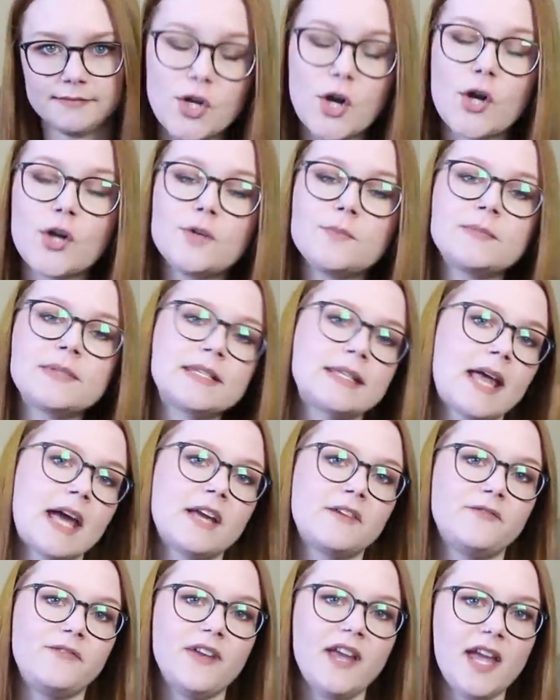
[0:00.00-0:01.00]
Terms
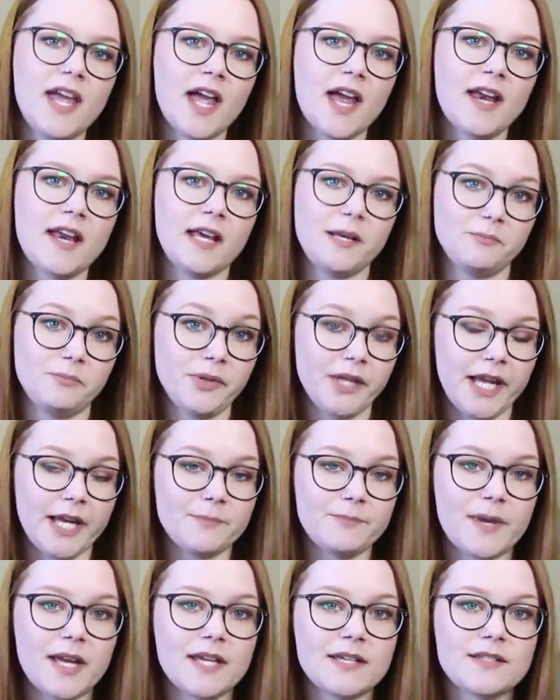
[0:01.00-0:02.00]
like vegan and
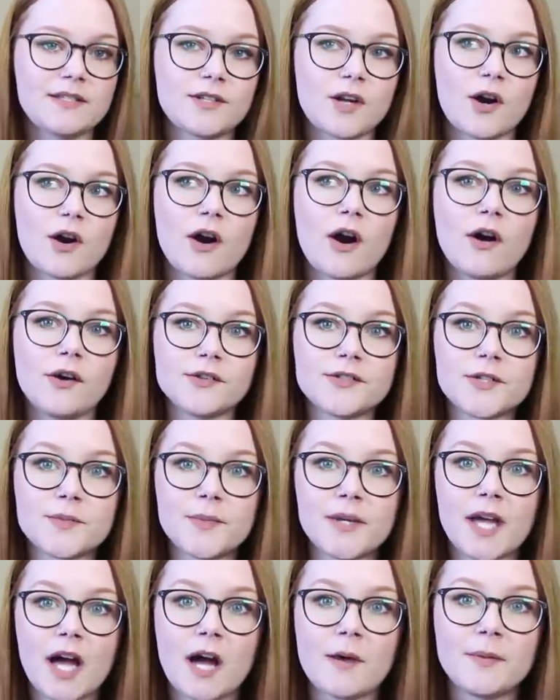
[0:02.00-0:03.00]
plant-based are also
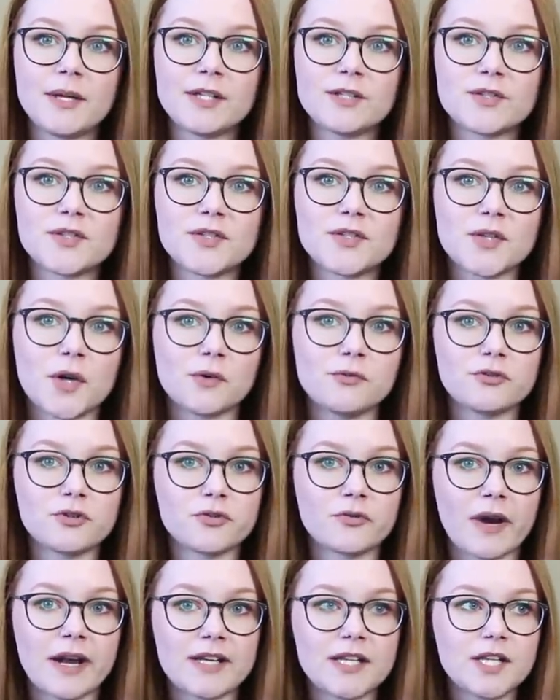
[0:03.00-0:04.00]
becoming so
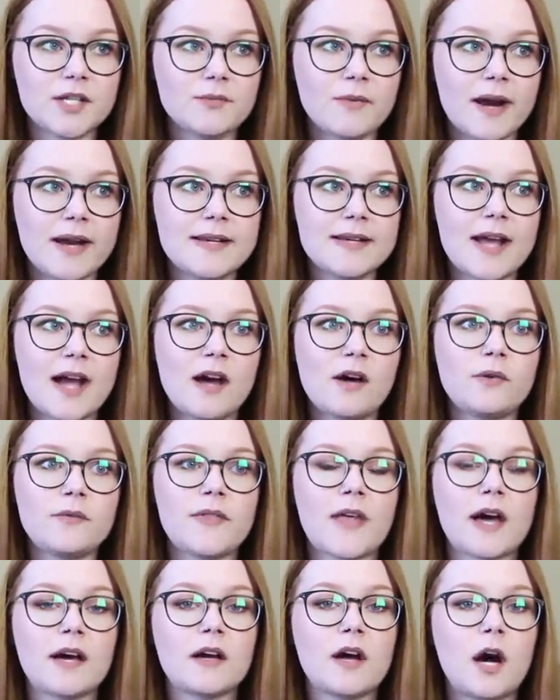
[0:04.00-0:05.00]
trendy right now
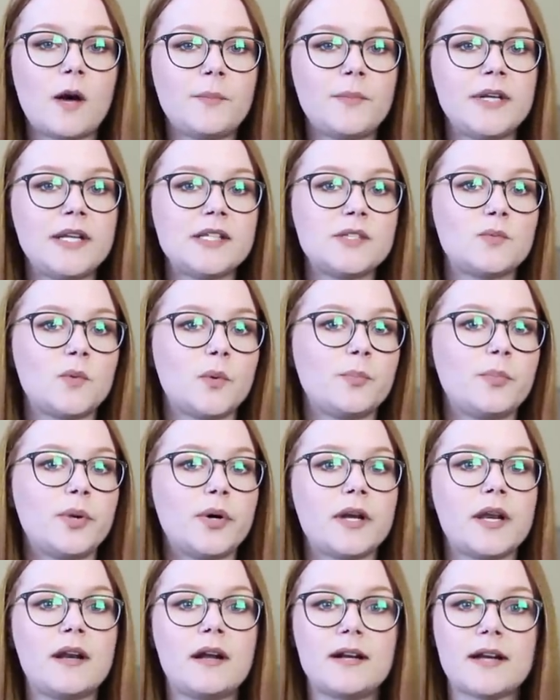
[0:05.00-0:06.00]
that companies will
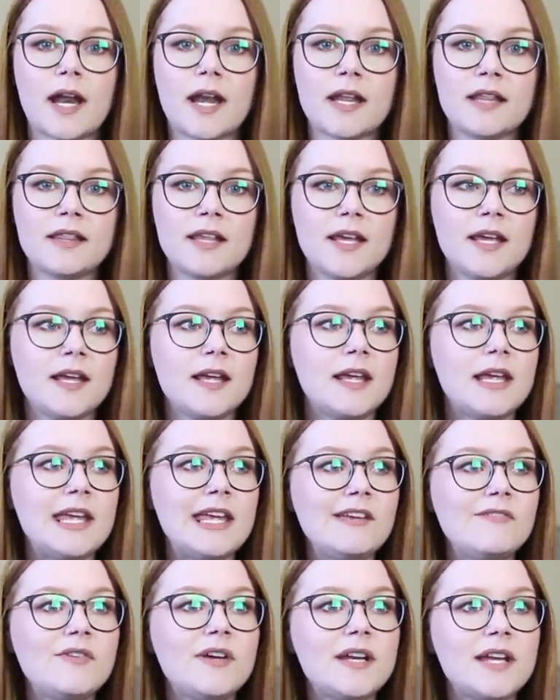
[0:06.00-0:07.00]
put it on anything,
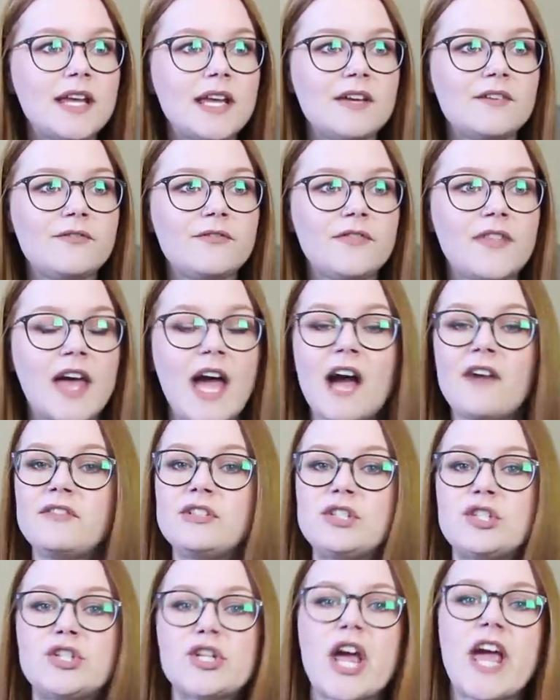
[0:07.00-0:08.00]
even if they
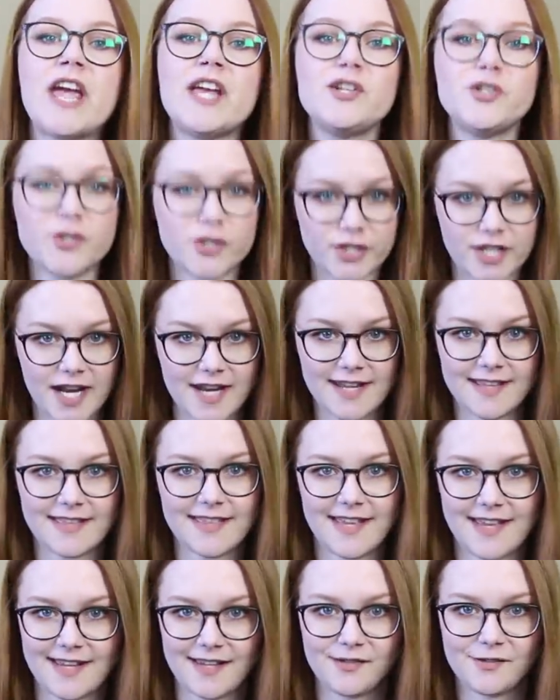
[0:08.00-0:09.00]
haven't changed
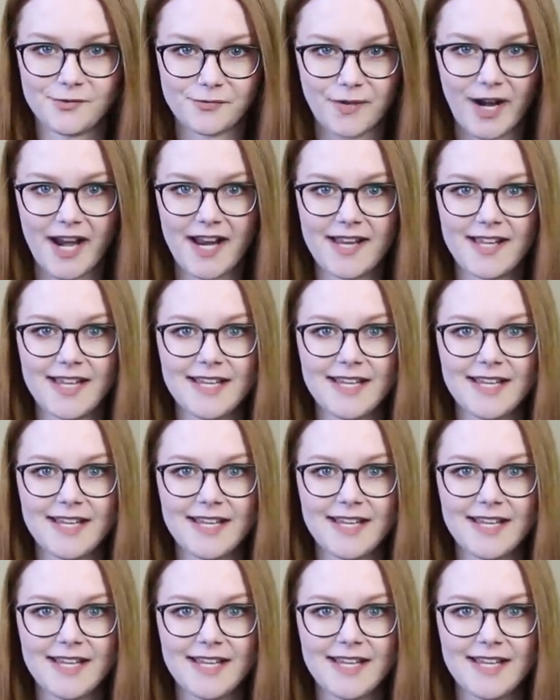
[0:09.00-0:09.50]
anything, right?